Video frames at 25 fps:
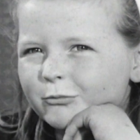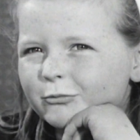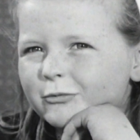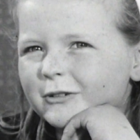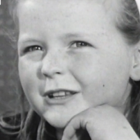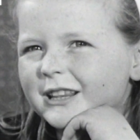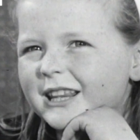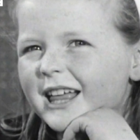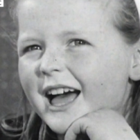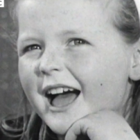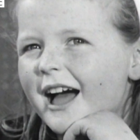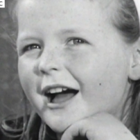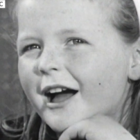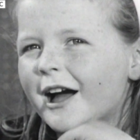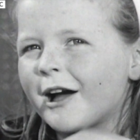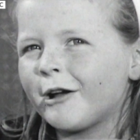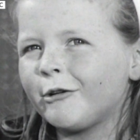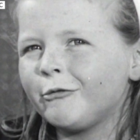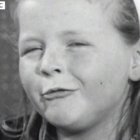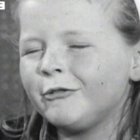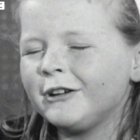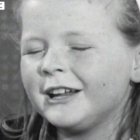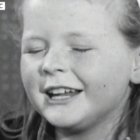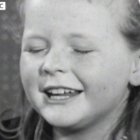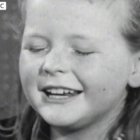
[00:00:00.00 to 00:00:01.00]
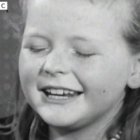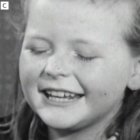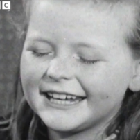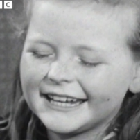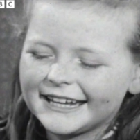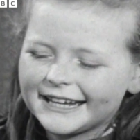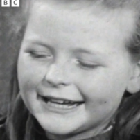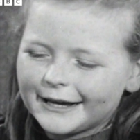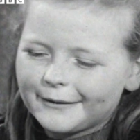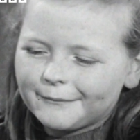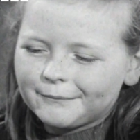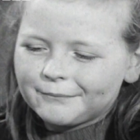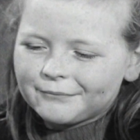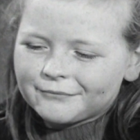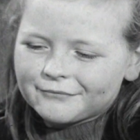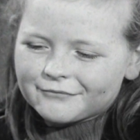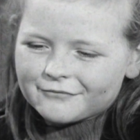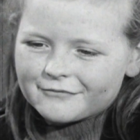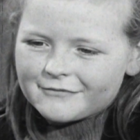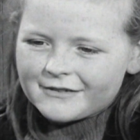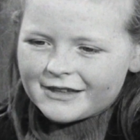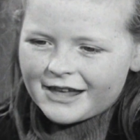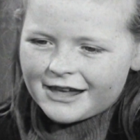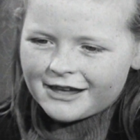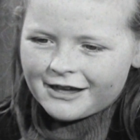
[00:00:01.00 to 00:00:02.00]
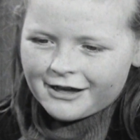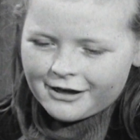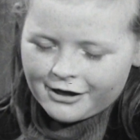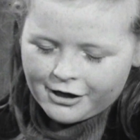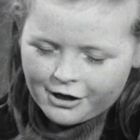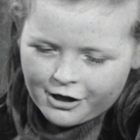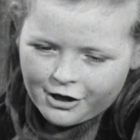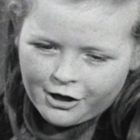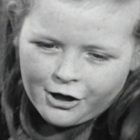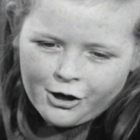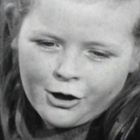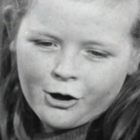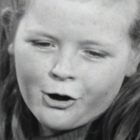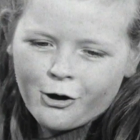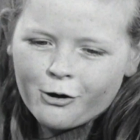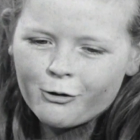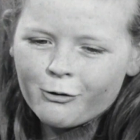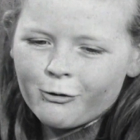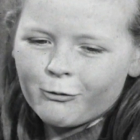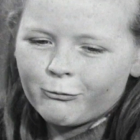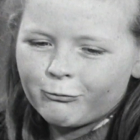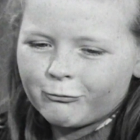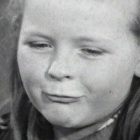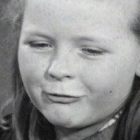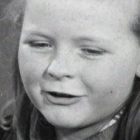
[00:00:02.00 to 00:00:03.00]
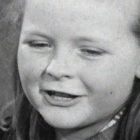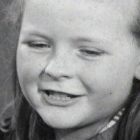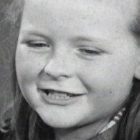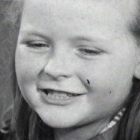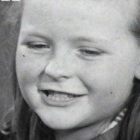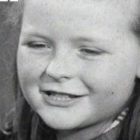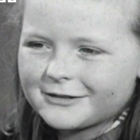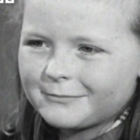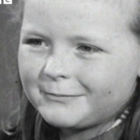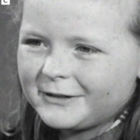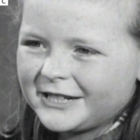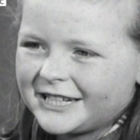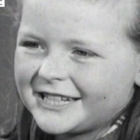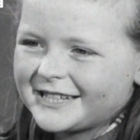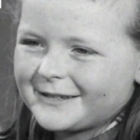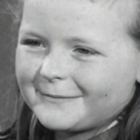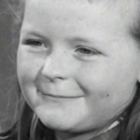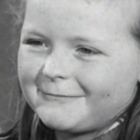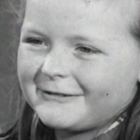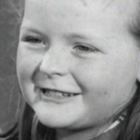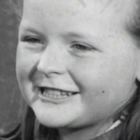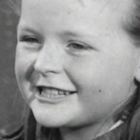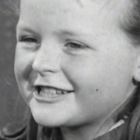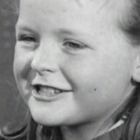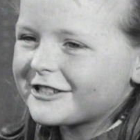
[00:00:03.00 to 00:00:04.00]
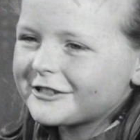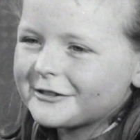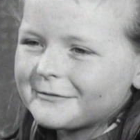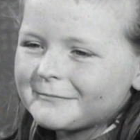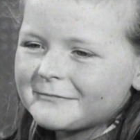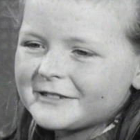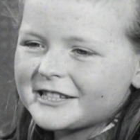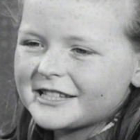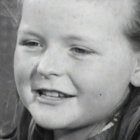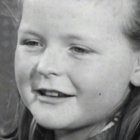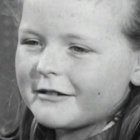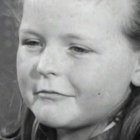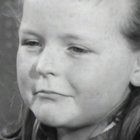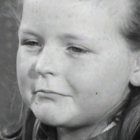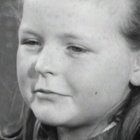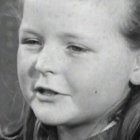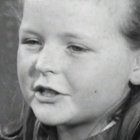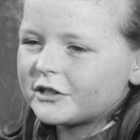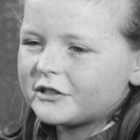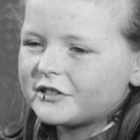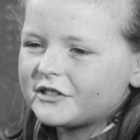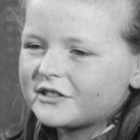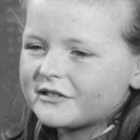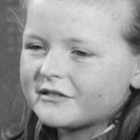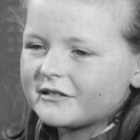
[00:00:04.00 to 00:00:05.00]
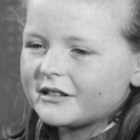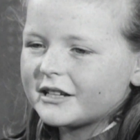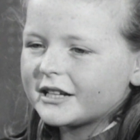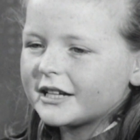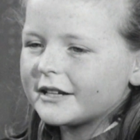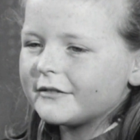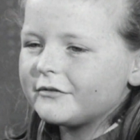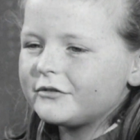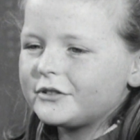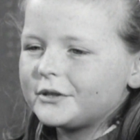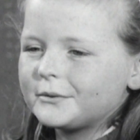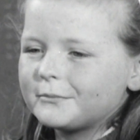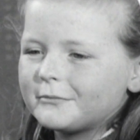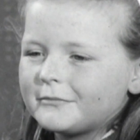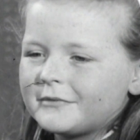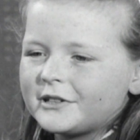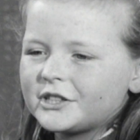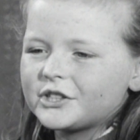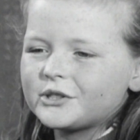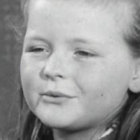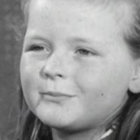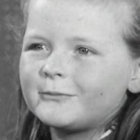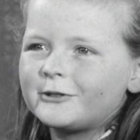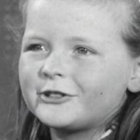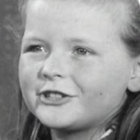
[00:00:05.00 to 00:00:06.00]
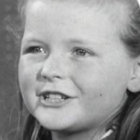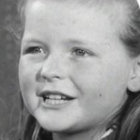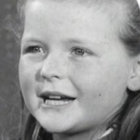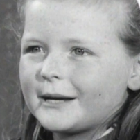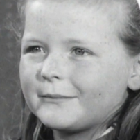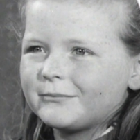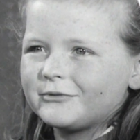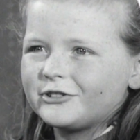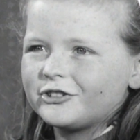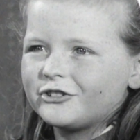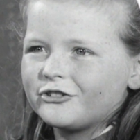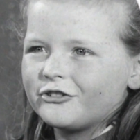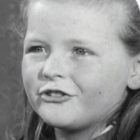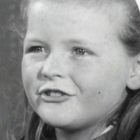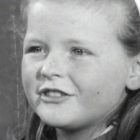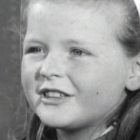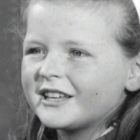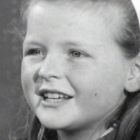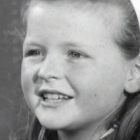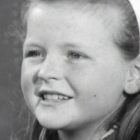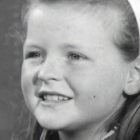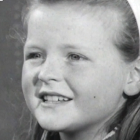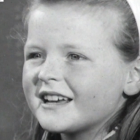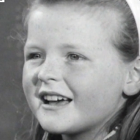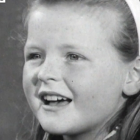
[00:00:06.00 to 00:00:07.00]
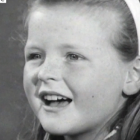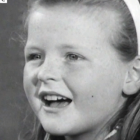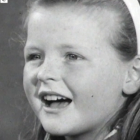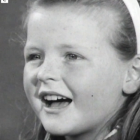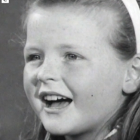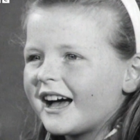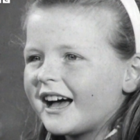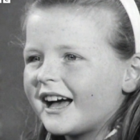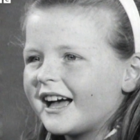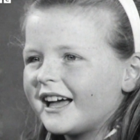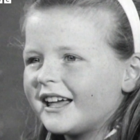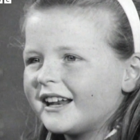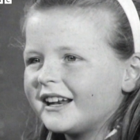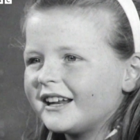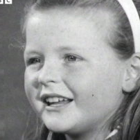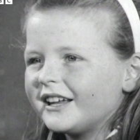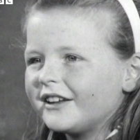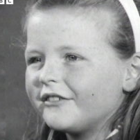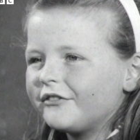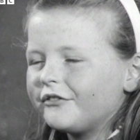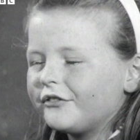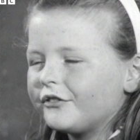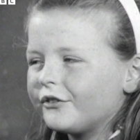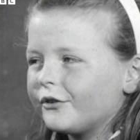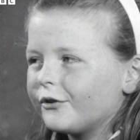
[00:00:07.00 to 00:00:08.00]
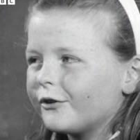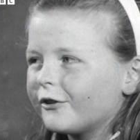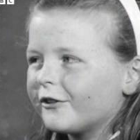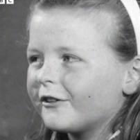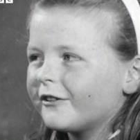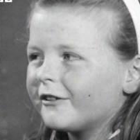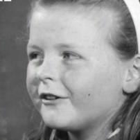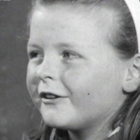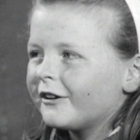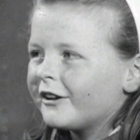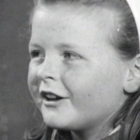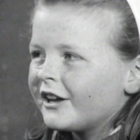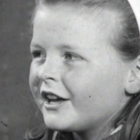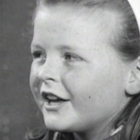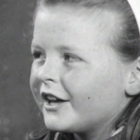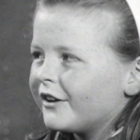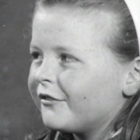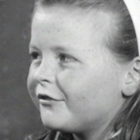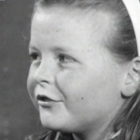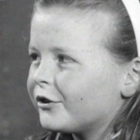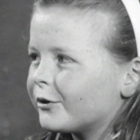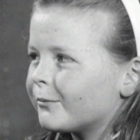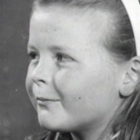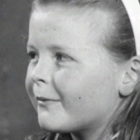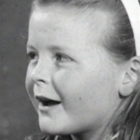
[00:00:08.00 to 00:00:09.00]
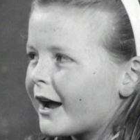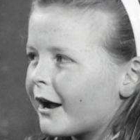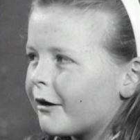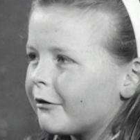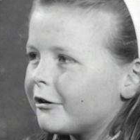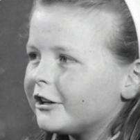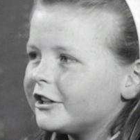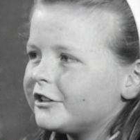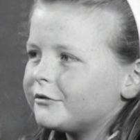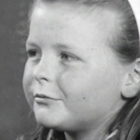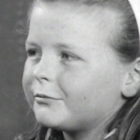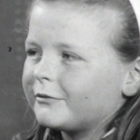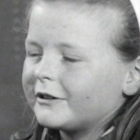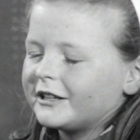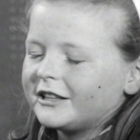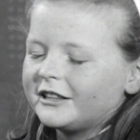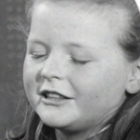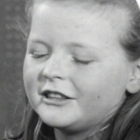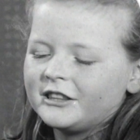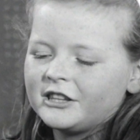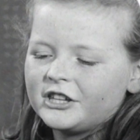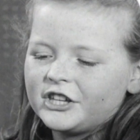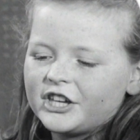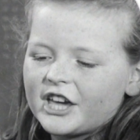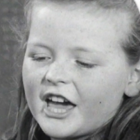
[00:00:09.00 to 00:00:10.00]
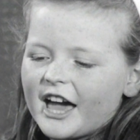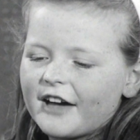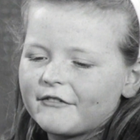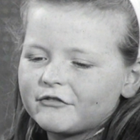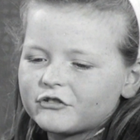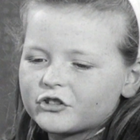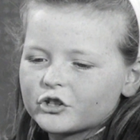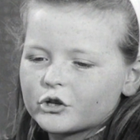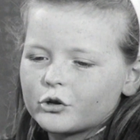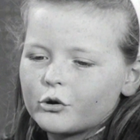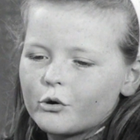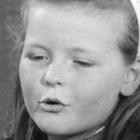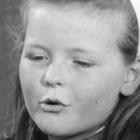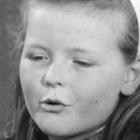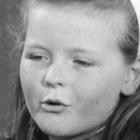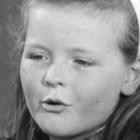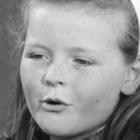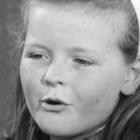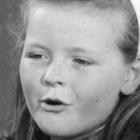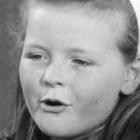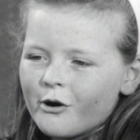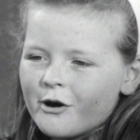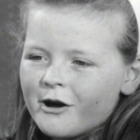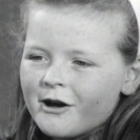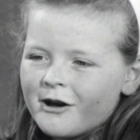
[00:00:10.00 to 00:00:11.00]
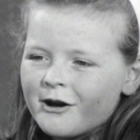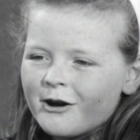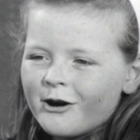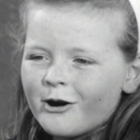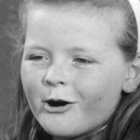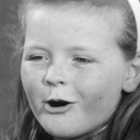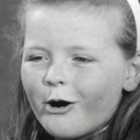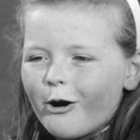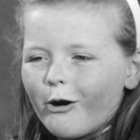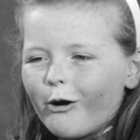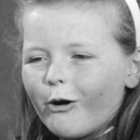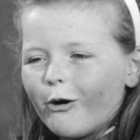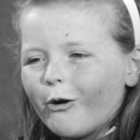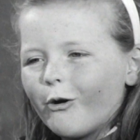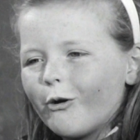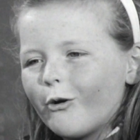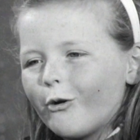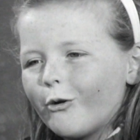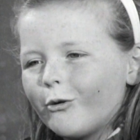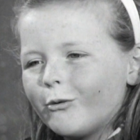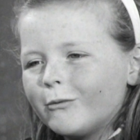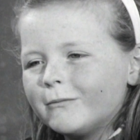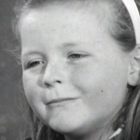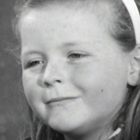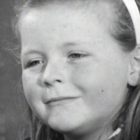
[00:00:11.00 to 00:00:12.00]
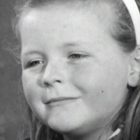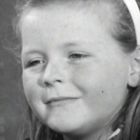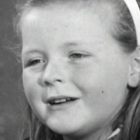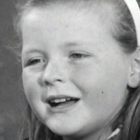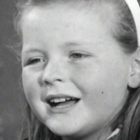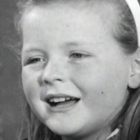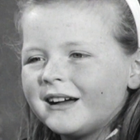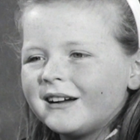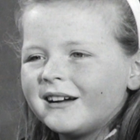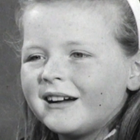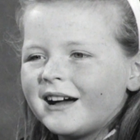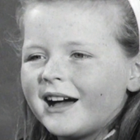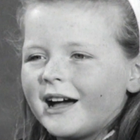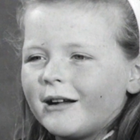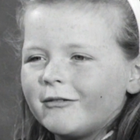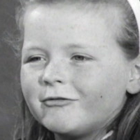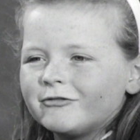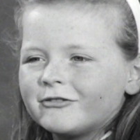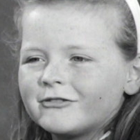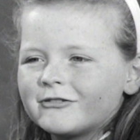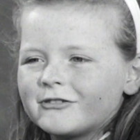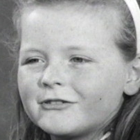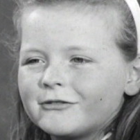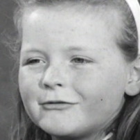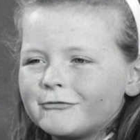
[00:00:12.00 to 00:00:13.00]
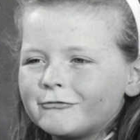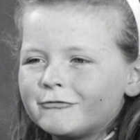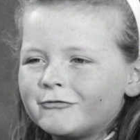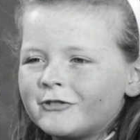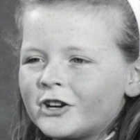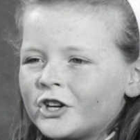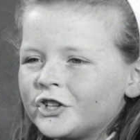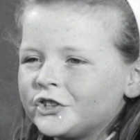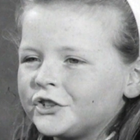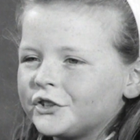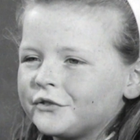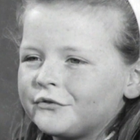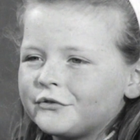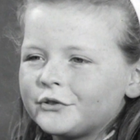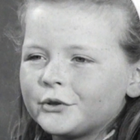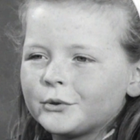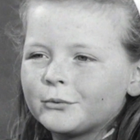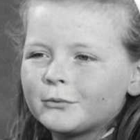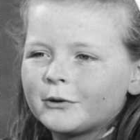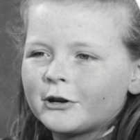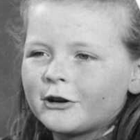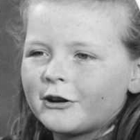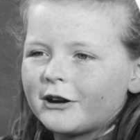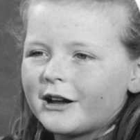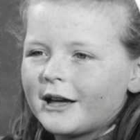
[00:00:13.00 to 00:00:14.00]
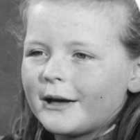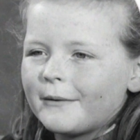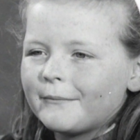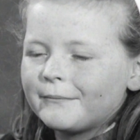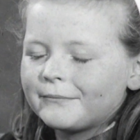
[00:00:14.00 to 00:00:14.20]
Well, I really want to be a spinster myself because it gives you much more time to do things. And if you're married, well, you have to go home and rush. If you were